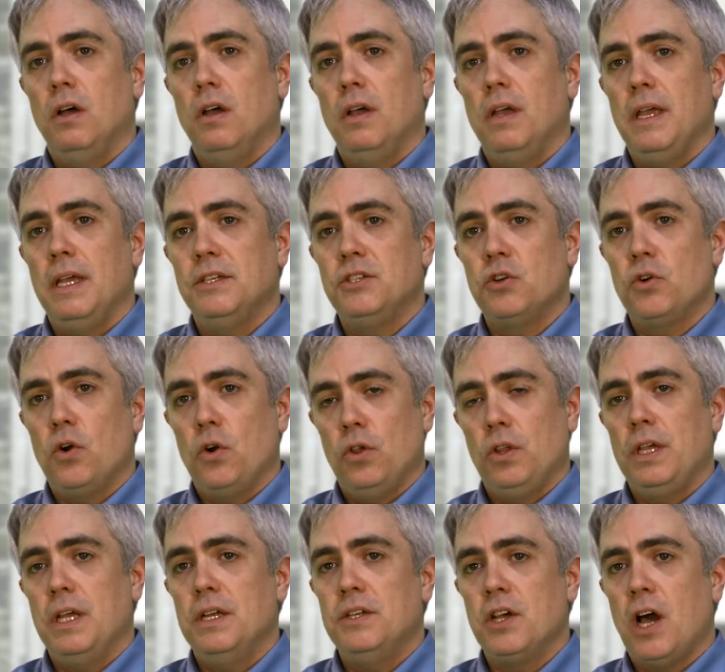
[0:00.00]
into
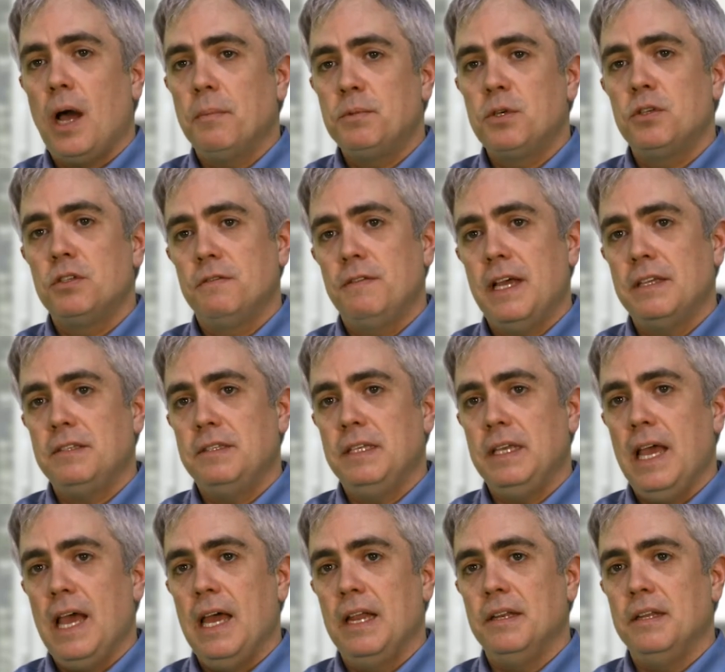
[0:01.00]
early adopters of
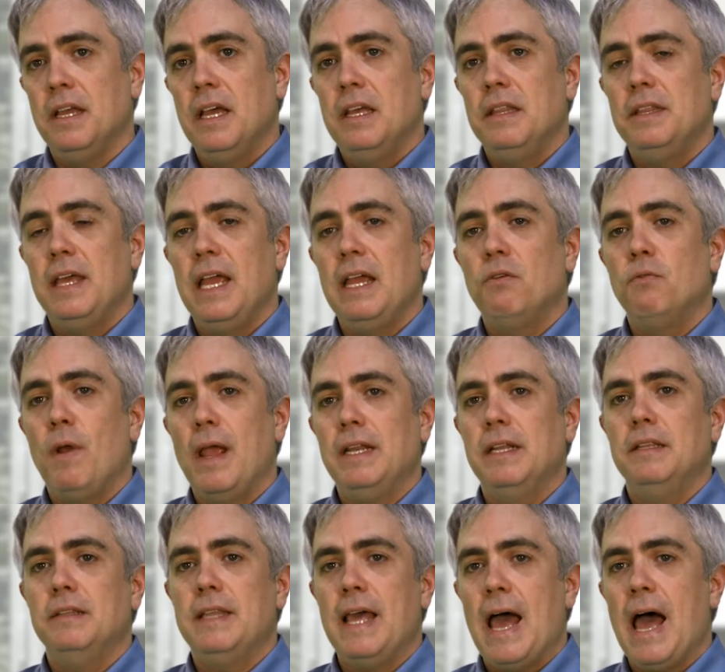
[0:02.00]
SDN, they
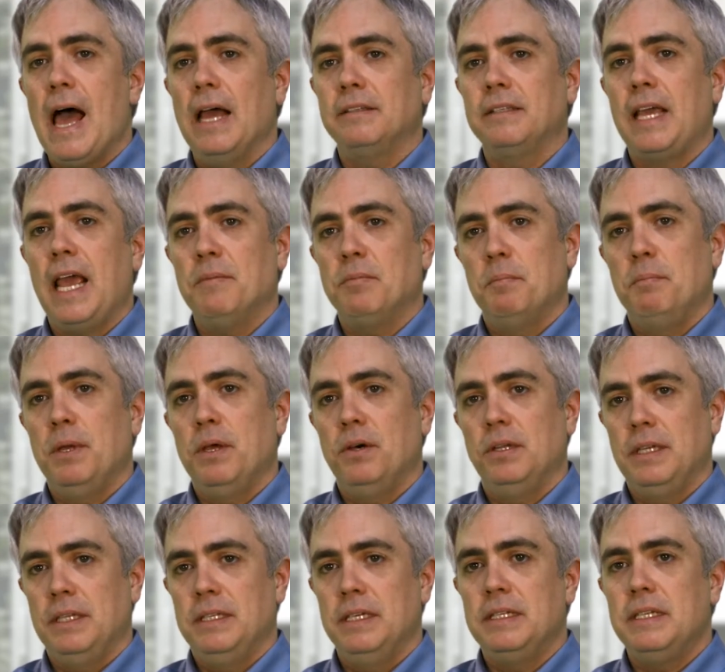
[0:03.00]
rated that
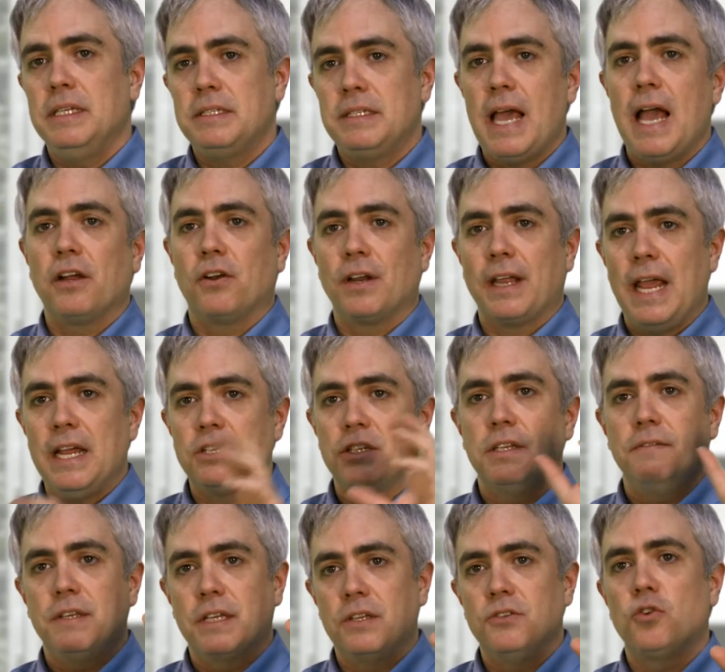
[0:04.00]
capability, the disaggregation
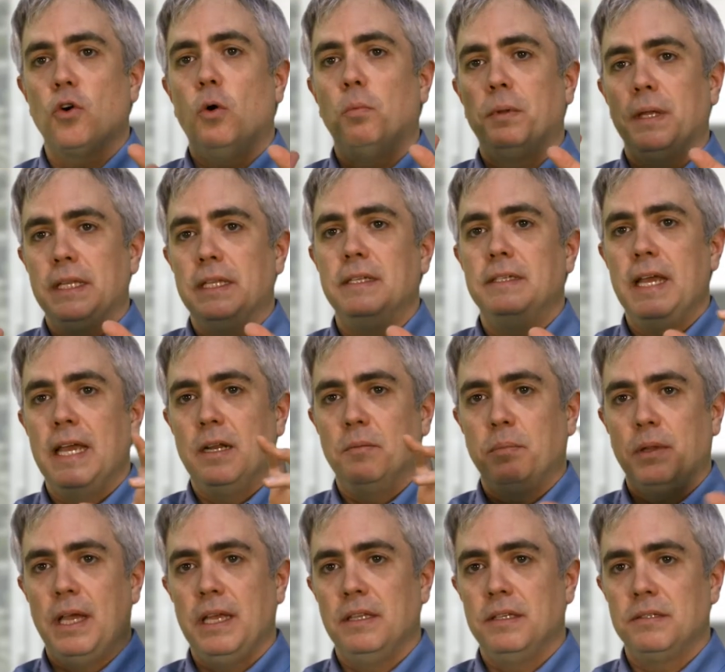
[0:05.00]
of the control plane and the data
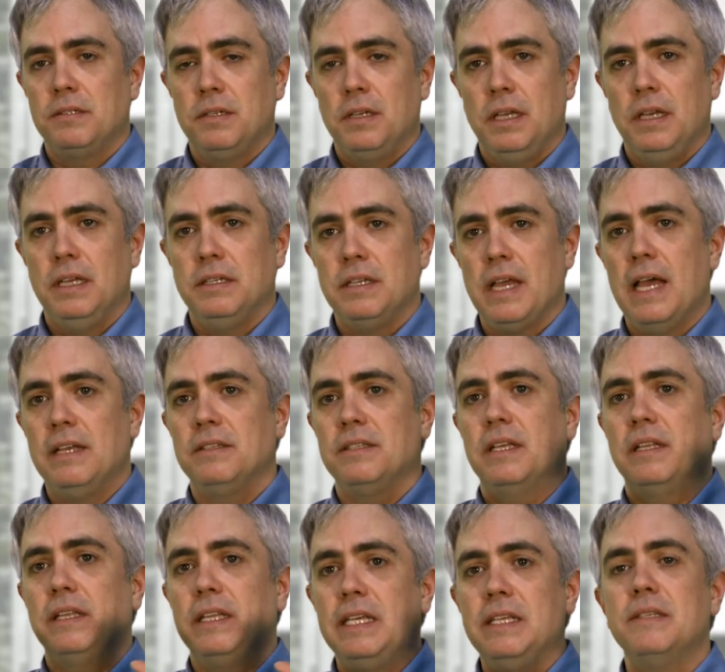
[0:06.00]
plane, as
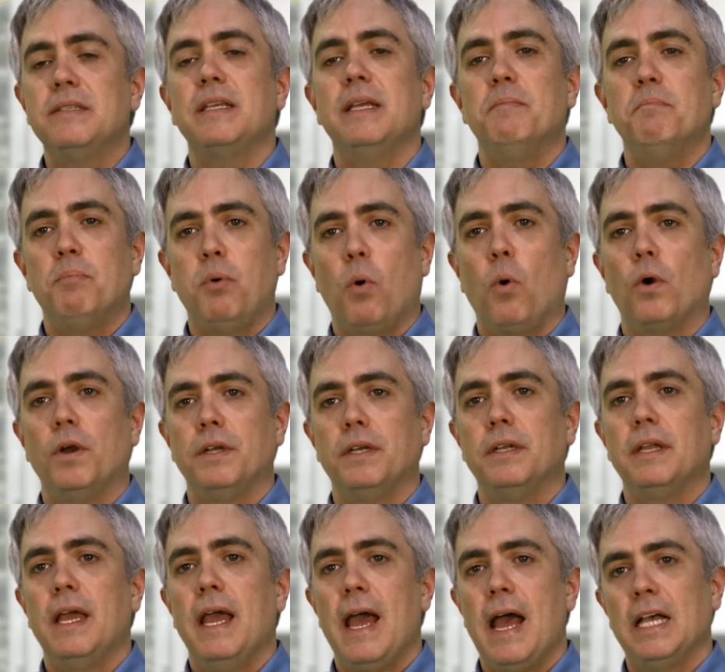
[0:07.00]
the least
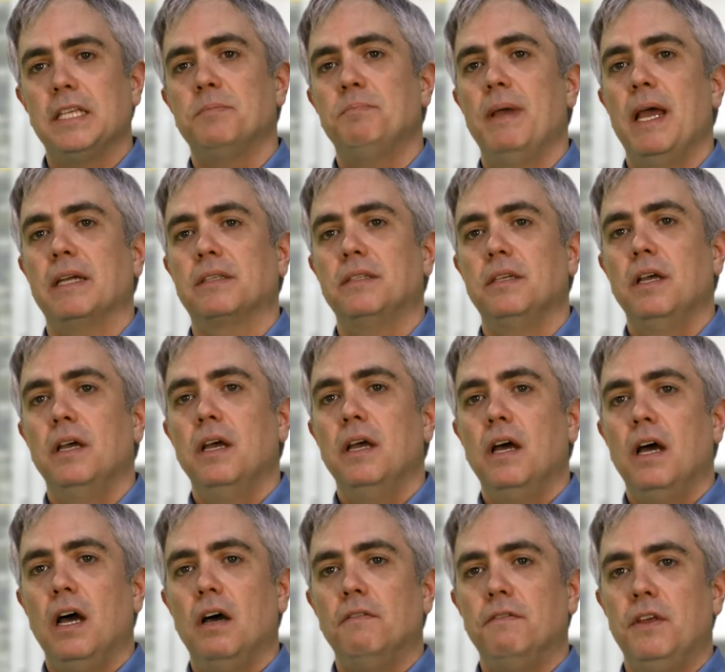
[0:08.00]
important aspect
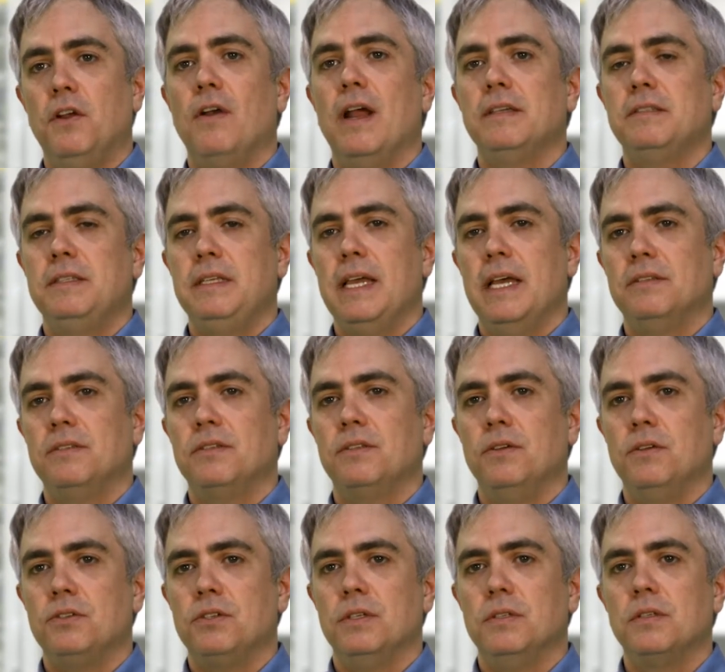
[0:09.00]
of their SDN
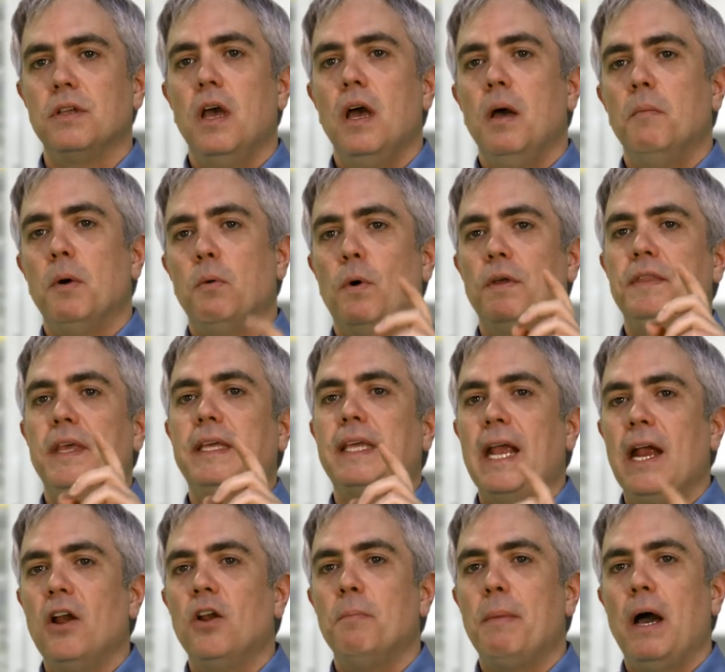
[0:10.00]
solutions. But what they
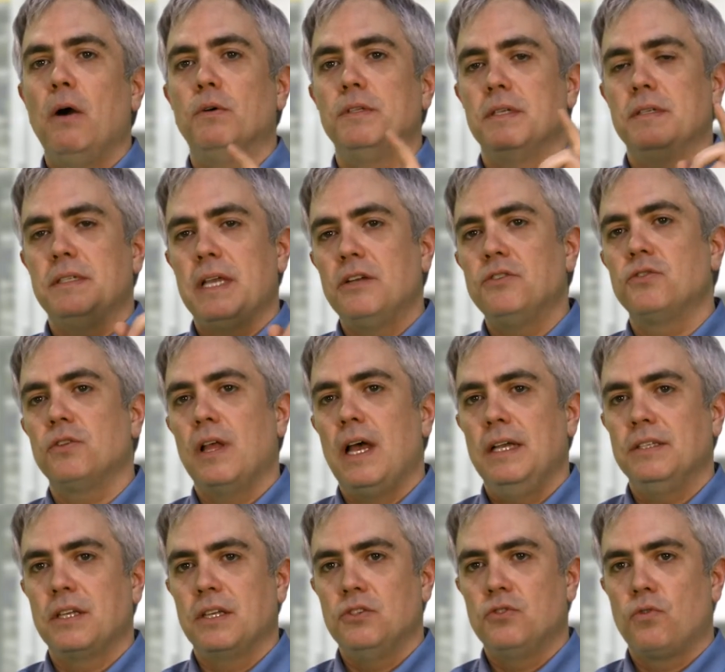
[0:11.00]
cared about was a
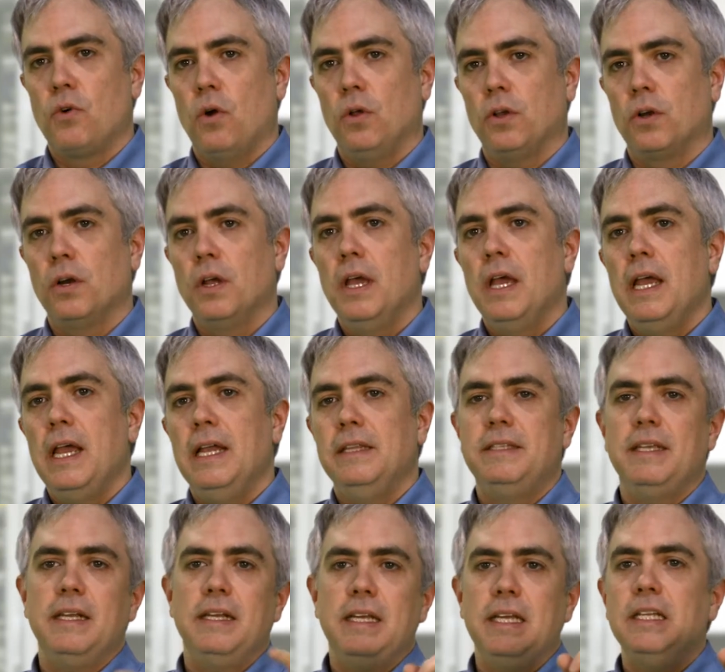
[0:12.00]
centralized controller. It
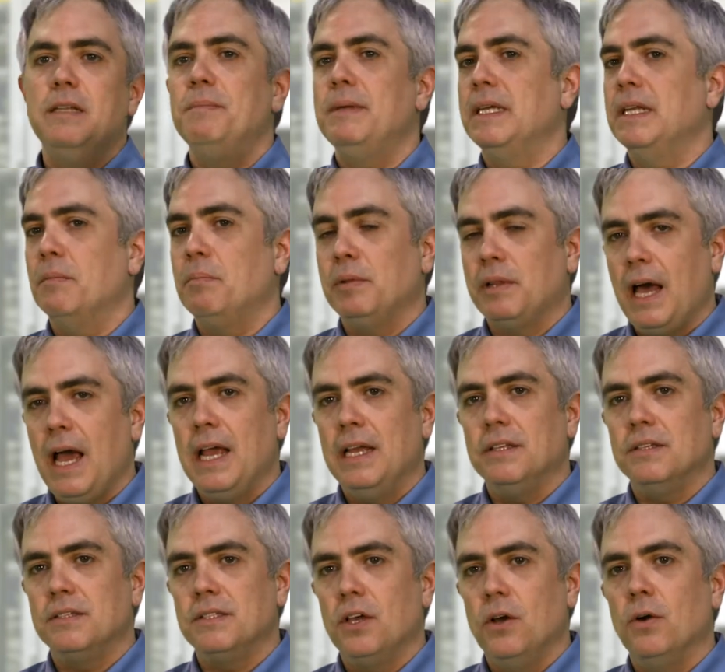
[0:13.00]
didn't need to be an
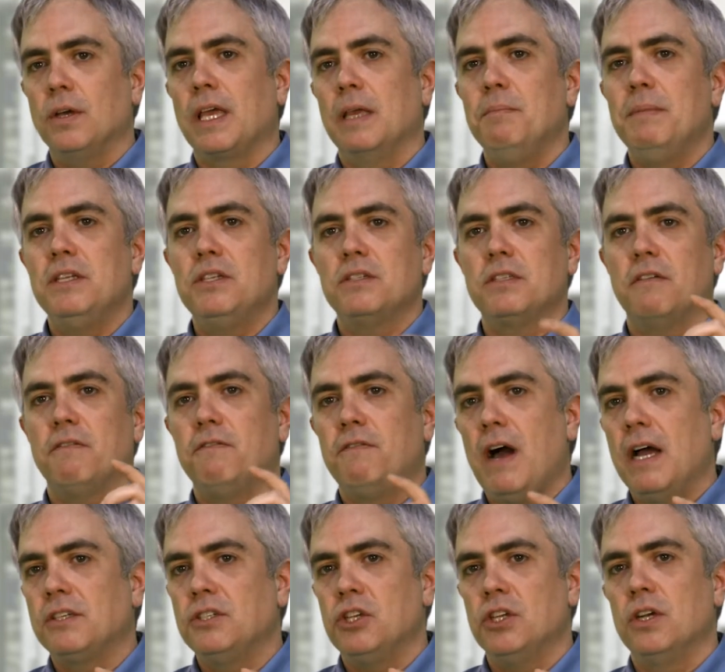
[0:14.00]
appliance, though. It can be just a
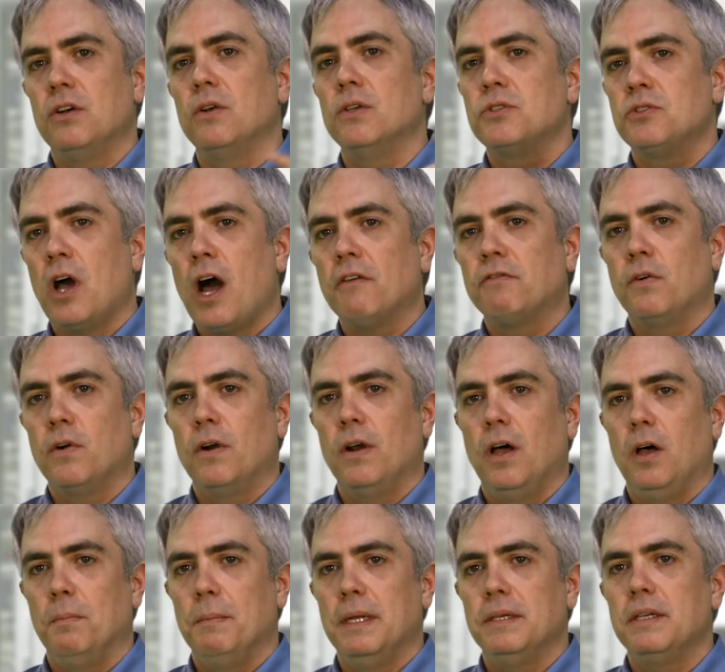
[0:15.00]
function or a software
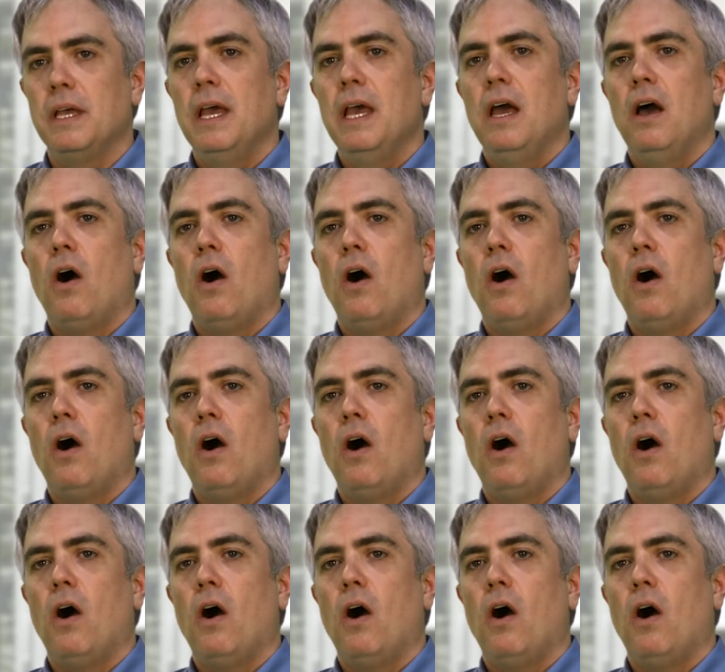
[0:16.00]
element.